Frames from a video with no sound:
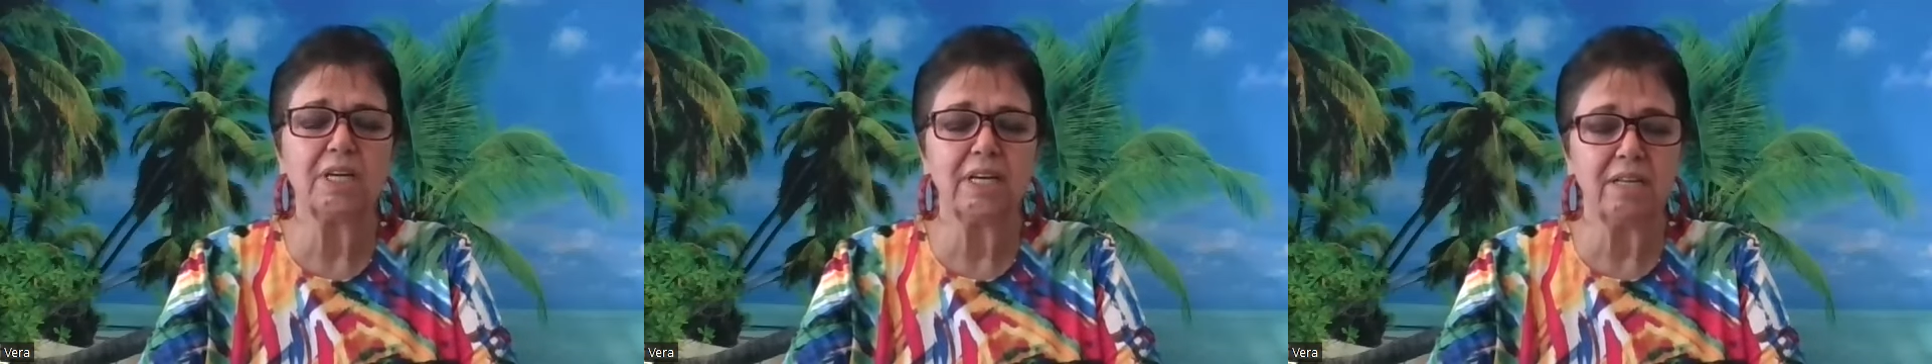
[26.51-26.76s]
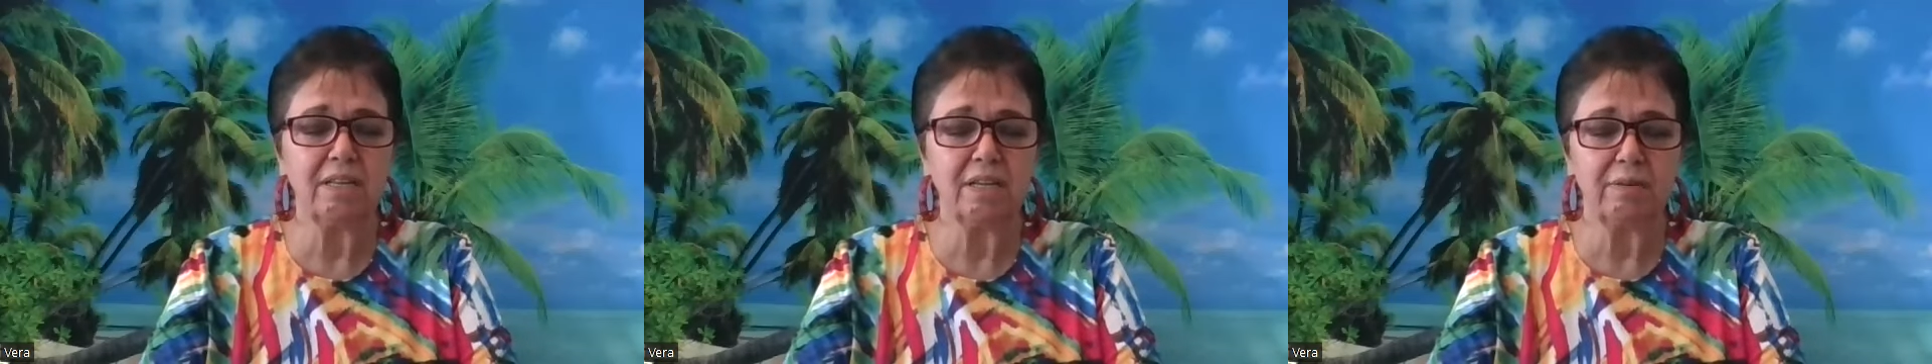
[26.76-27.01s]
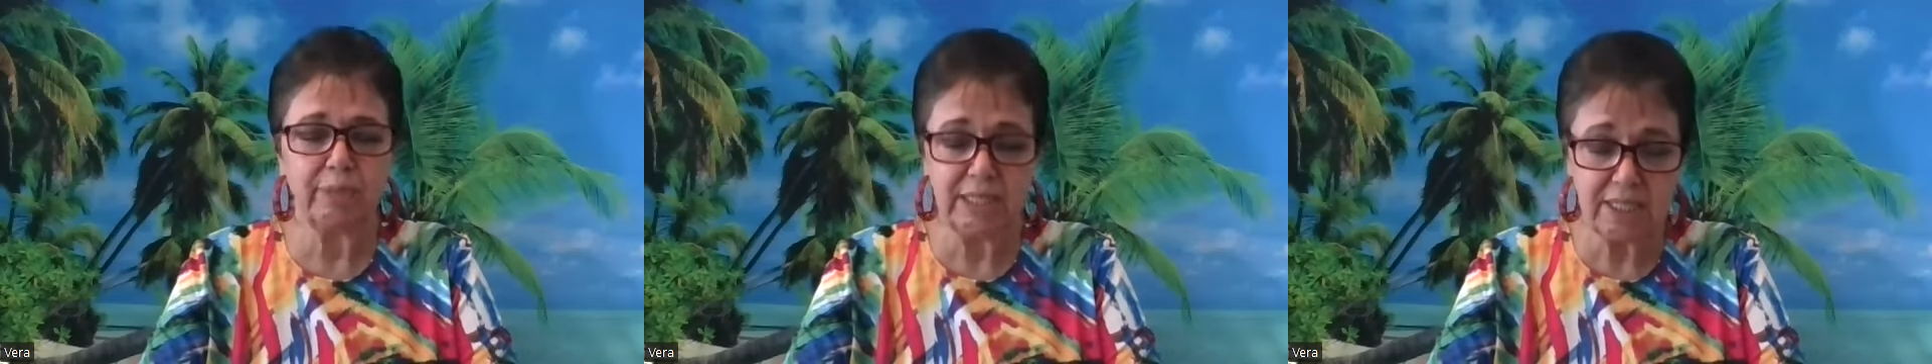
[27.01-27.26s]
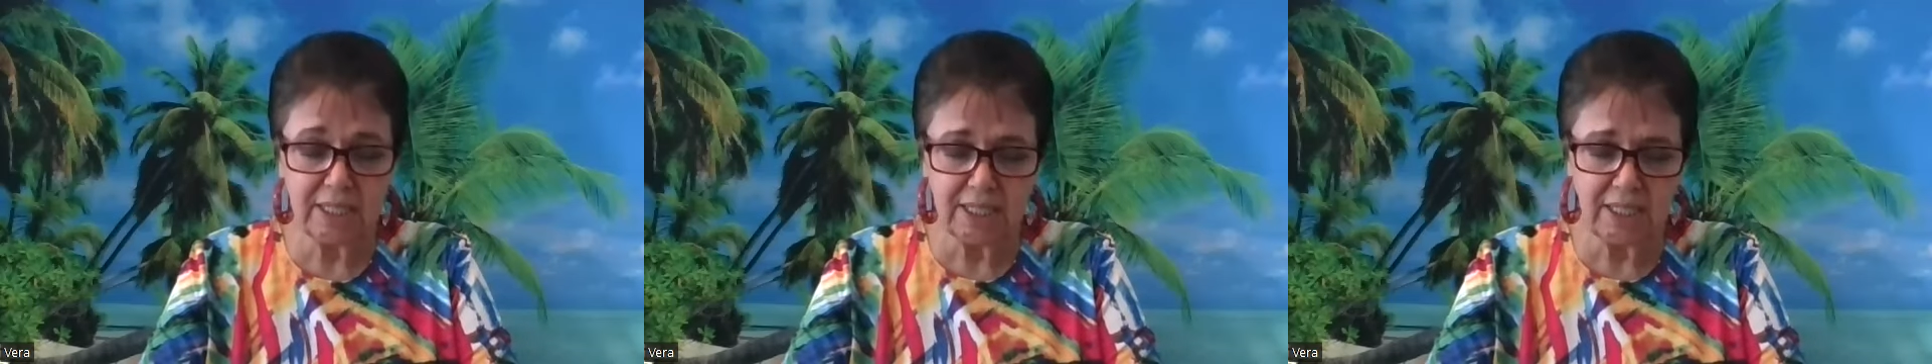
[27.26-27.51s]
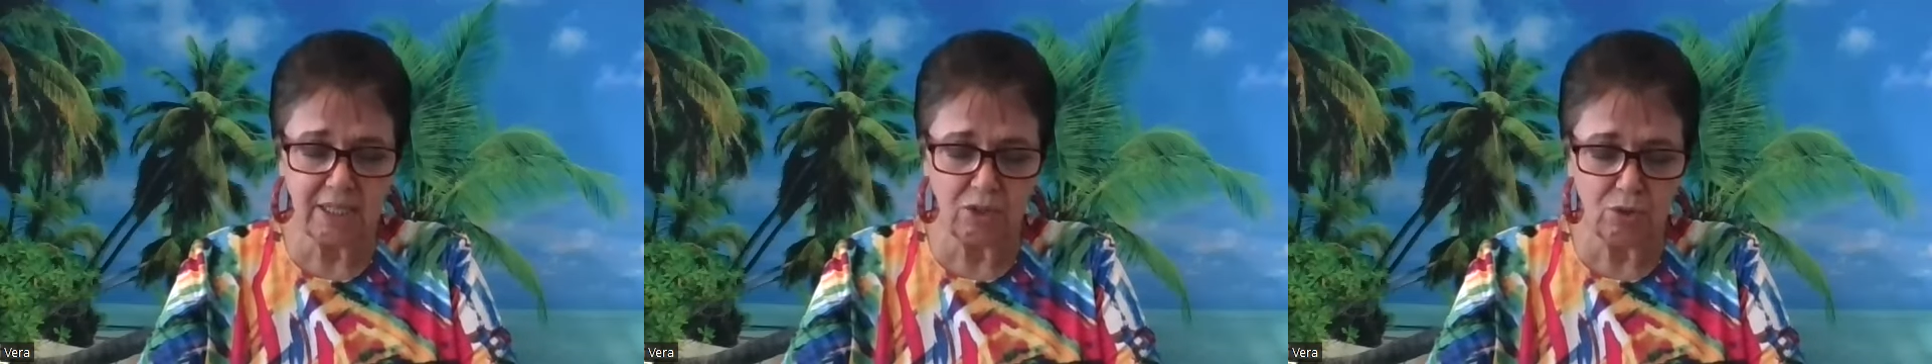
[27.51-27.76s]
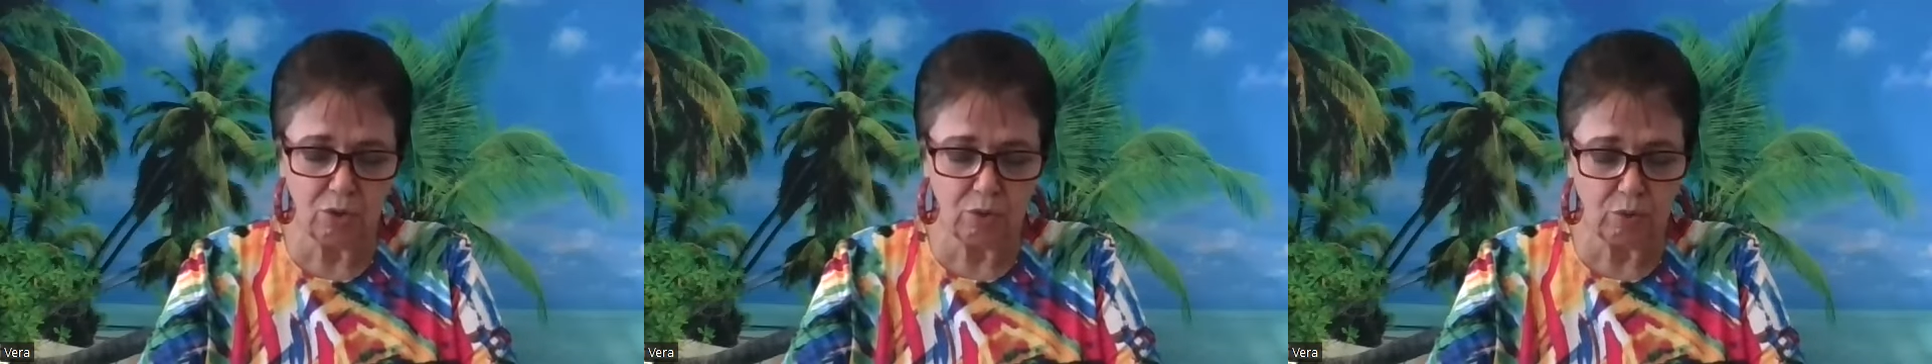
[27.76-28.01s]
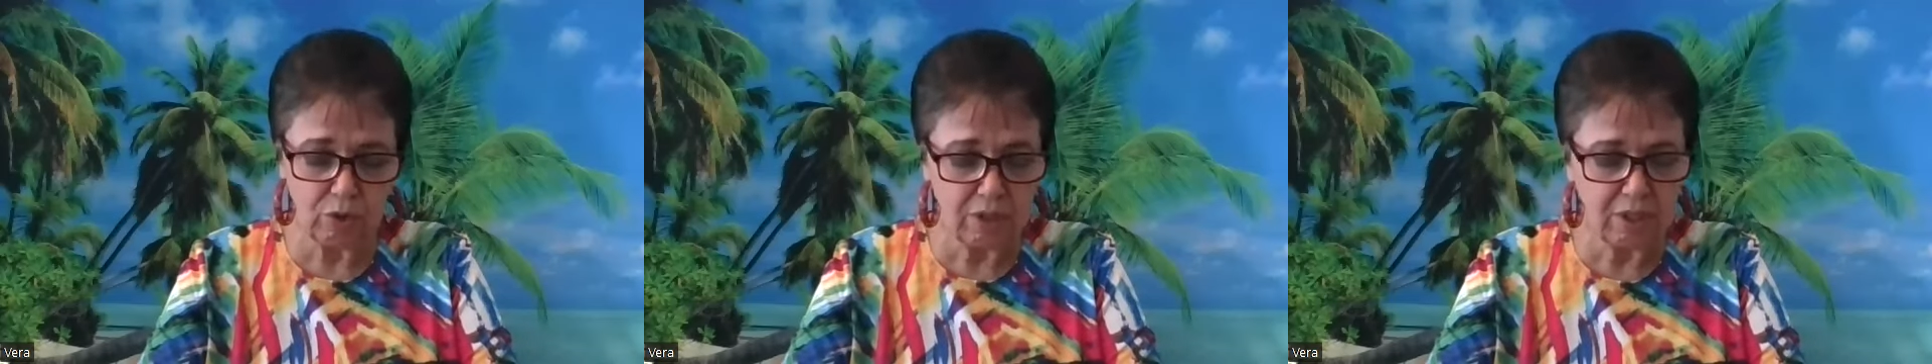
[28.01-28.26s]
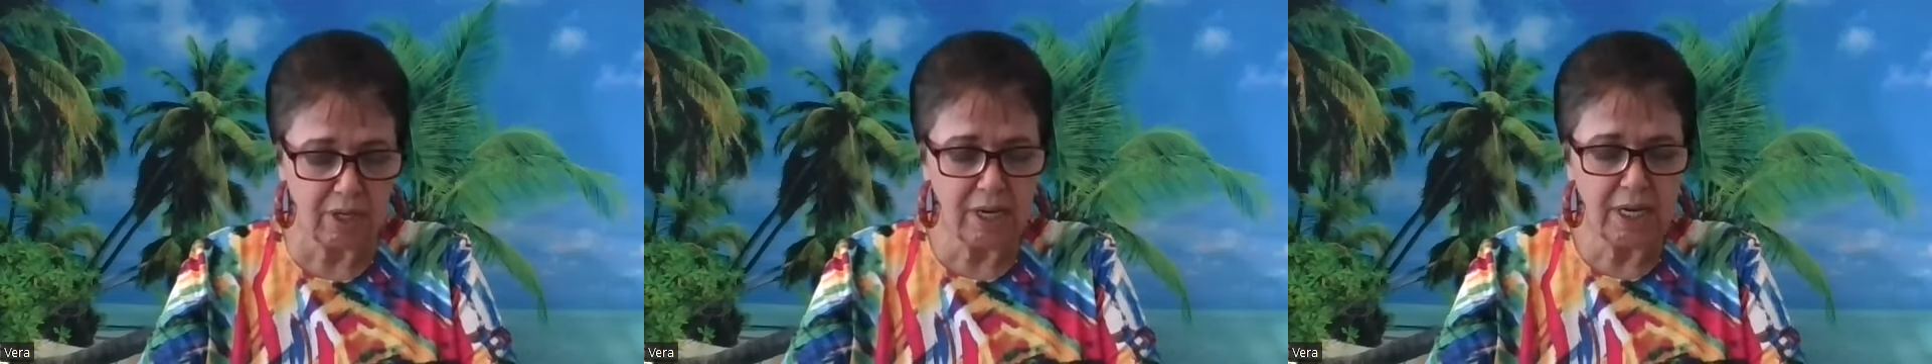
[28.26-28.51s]
and by studying your
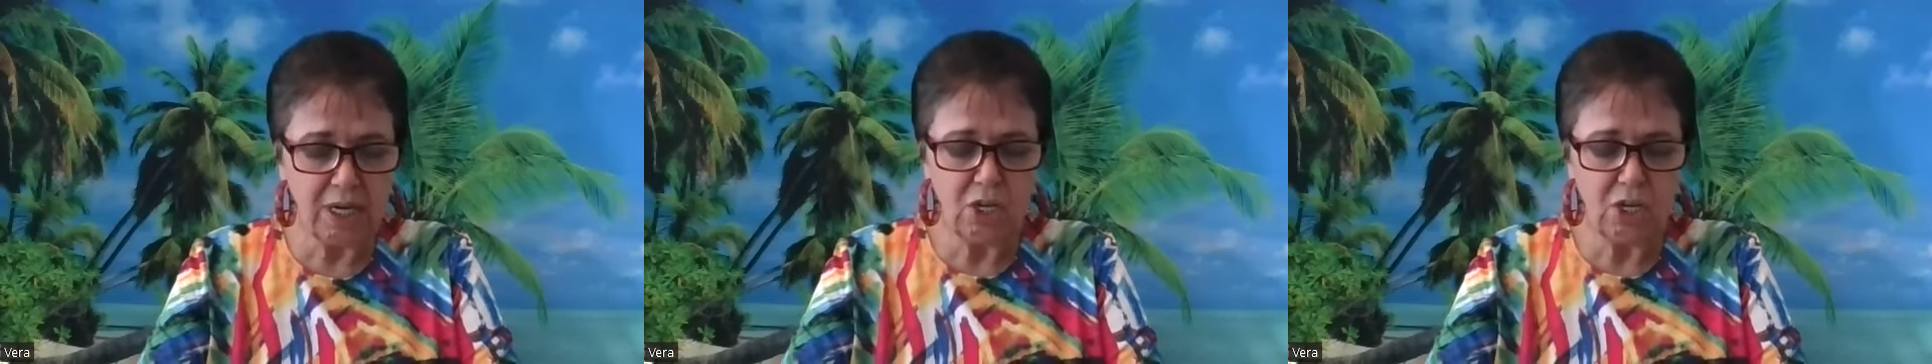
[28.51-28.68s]
word.